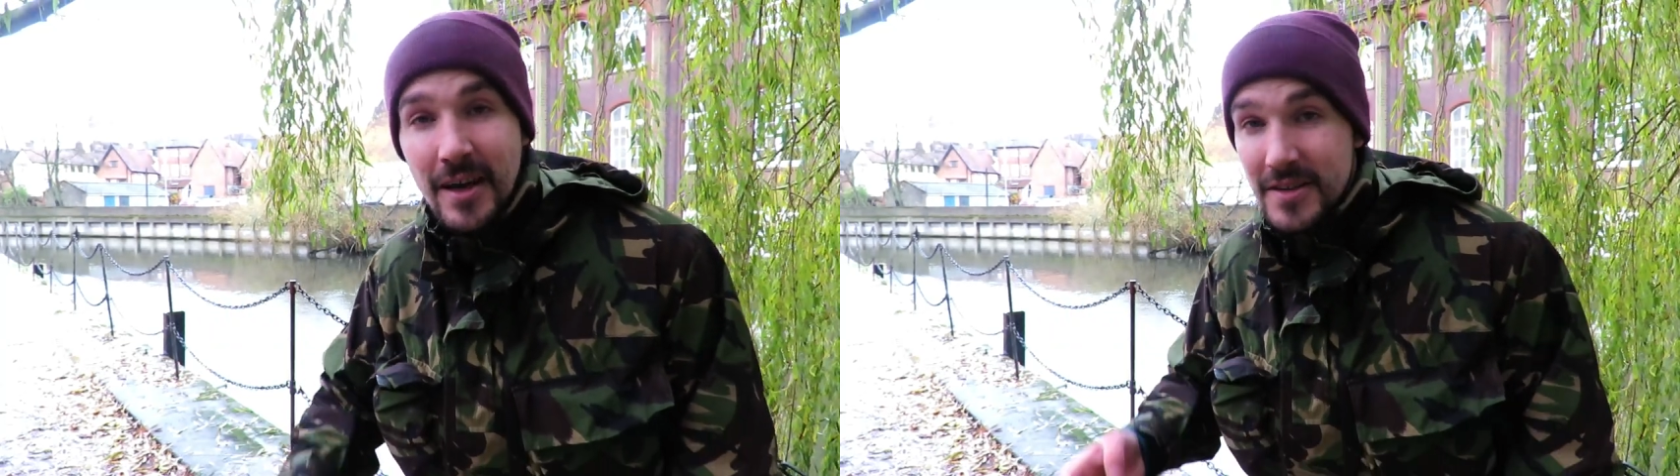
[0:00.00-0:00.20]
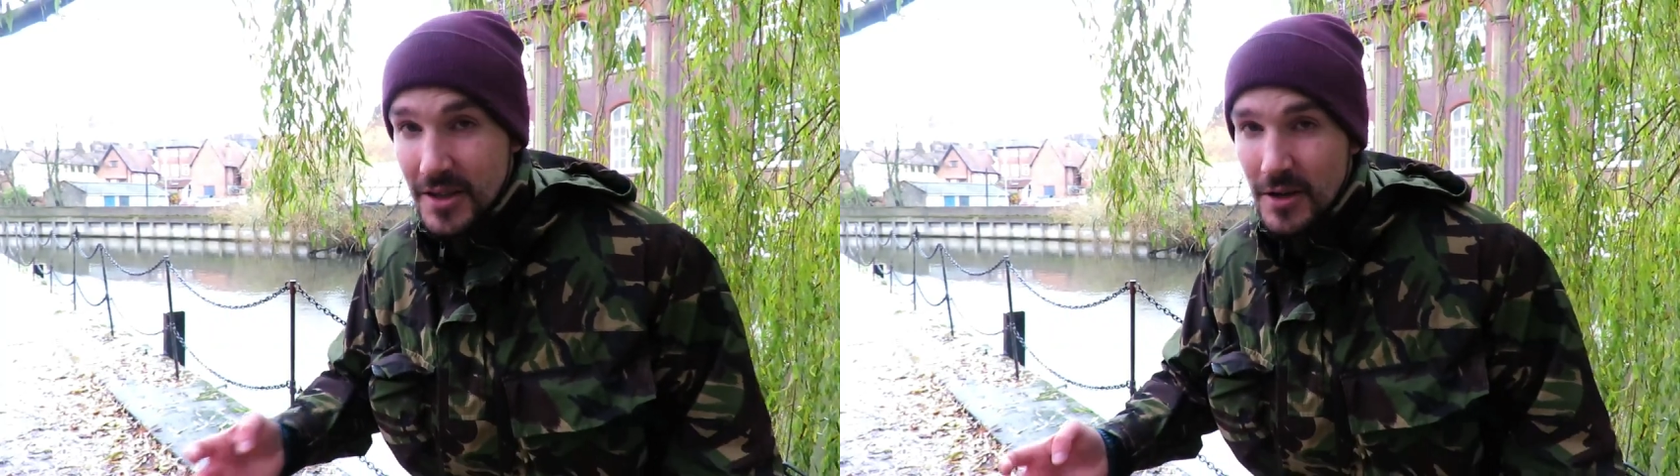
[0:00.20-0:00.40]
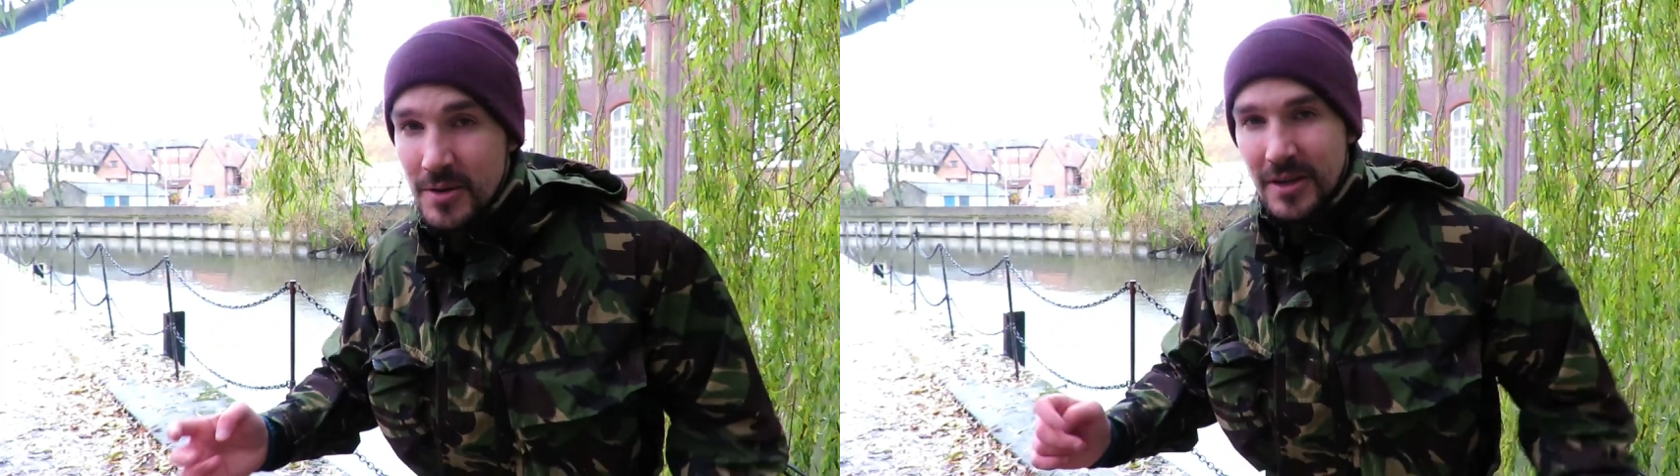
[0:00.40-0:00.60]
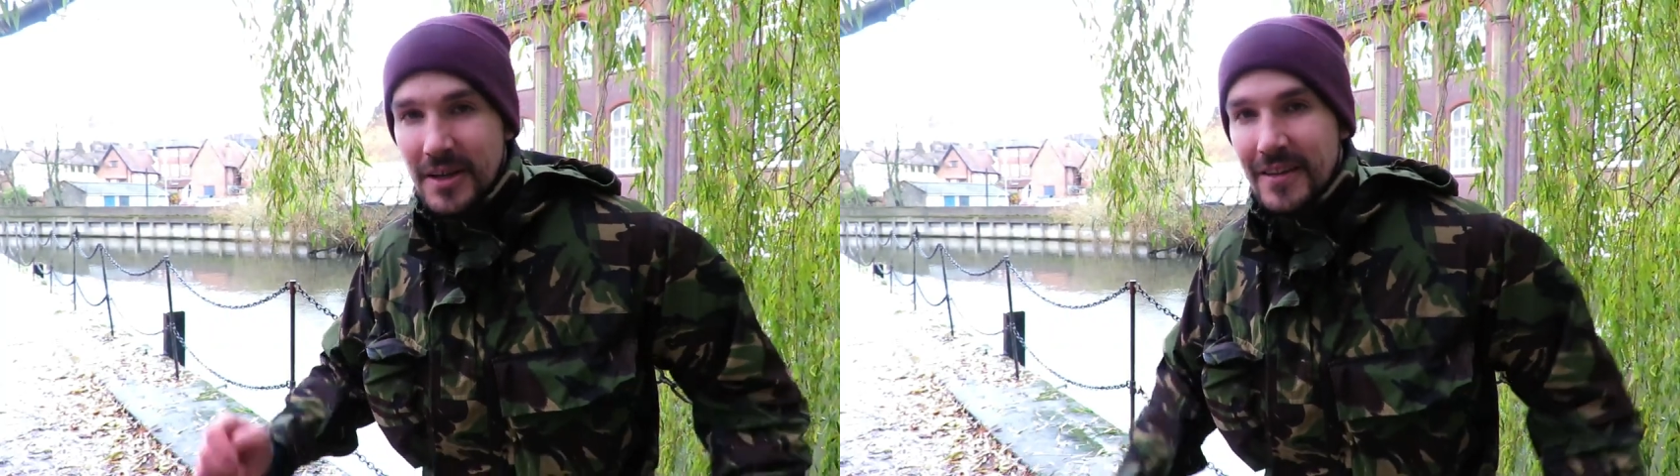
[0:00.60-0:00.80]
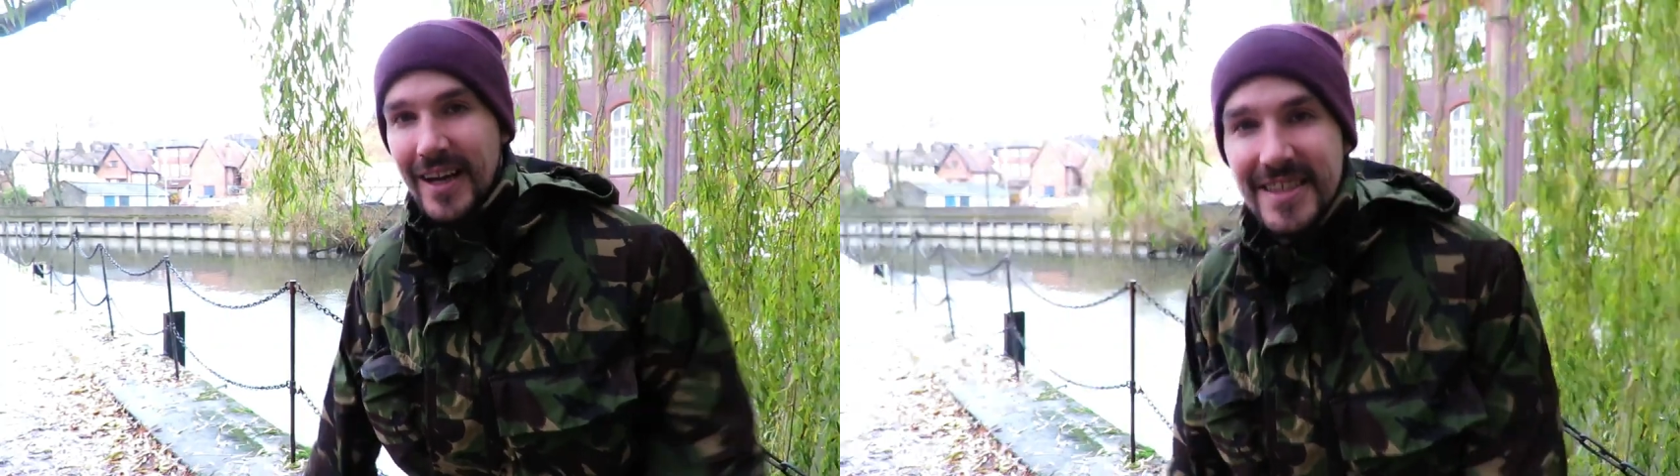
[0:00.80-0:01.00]
So,
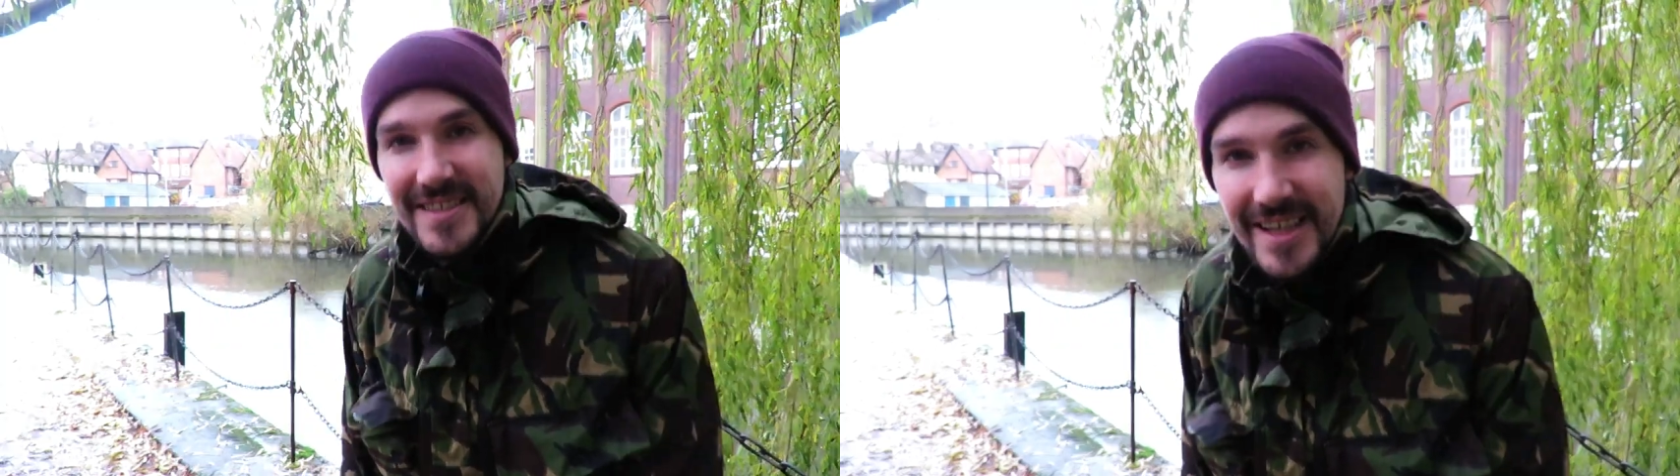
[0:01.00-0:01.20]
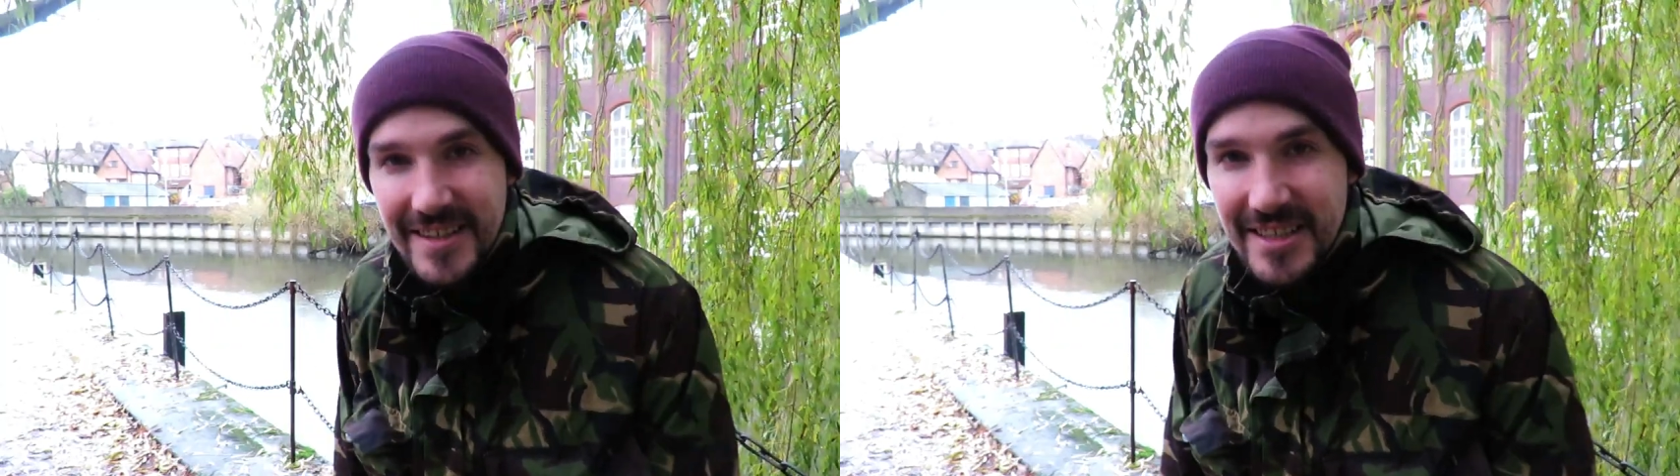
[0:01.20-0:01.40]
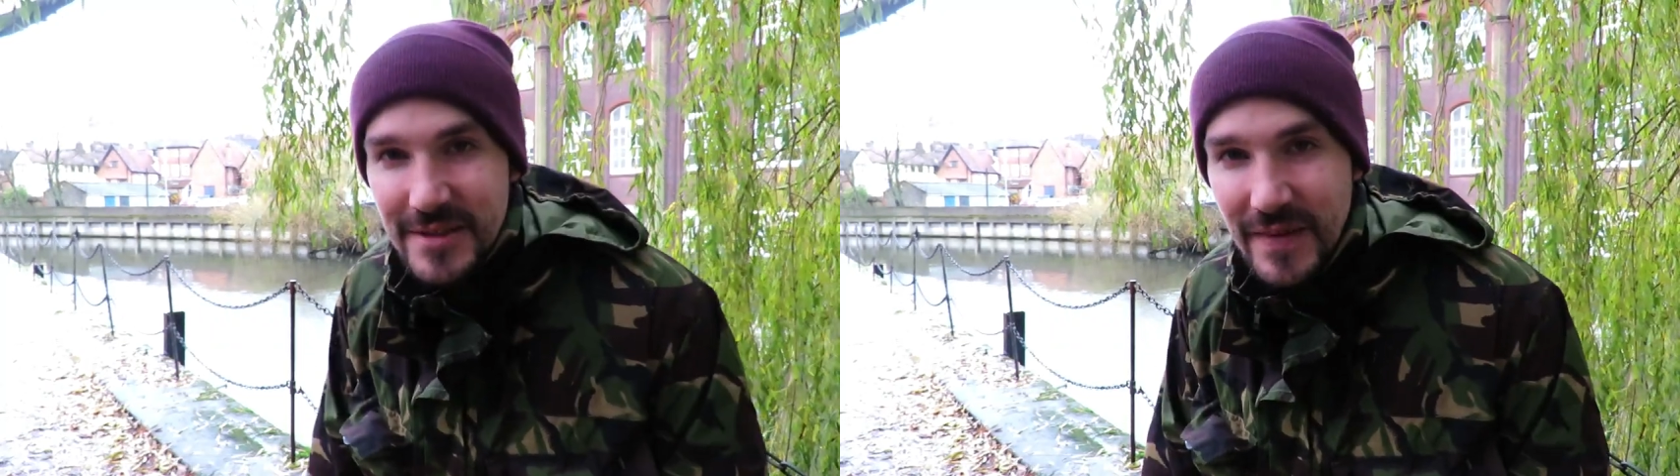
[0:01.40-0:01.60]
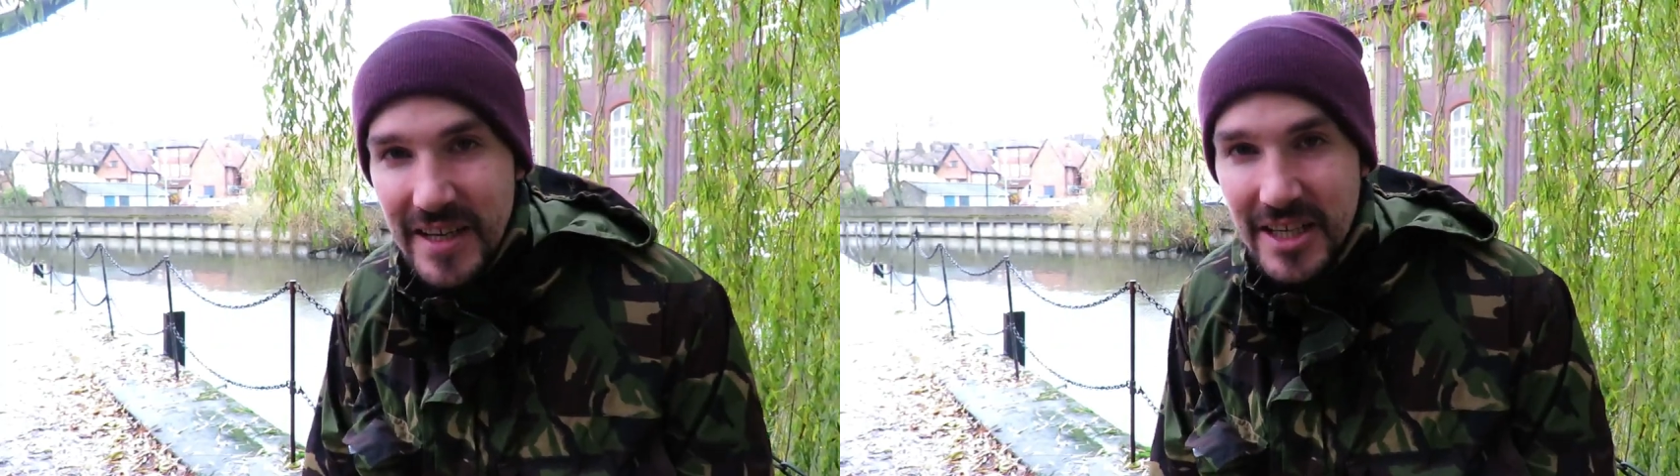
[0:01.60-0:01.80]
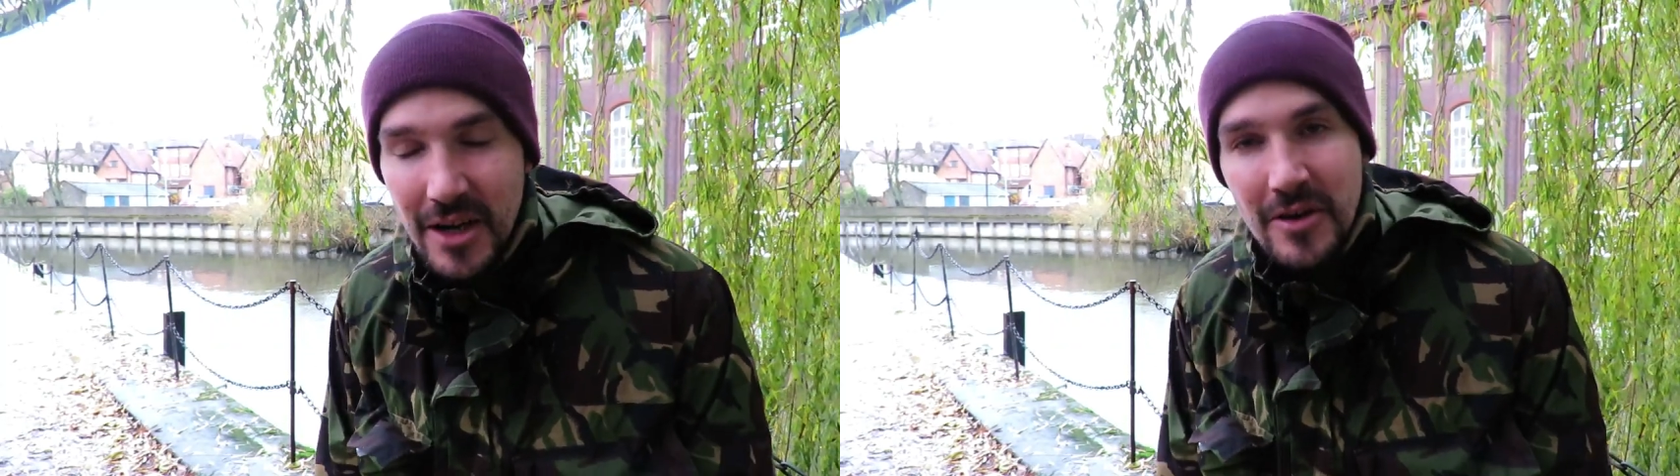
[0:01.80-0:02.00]
that is the end of this
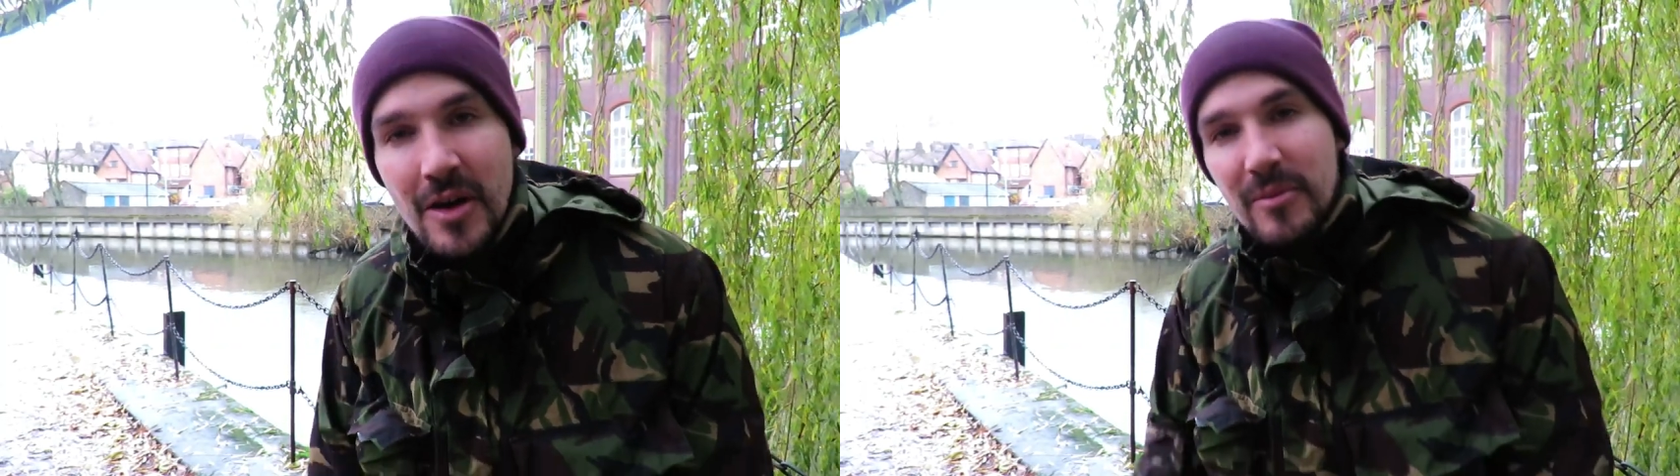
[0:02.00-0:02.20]
video.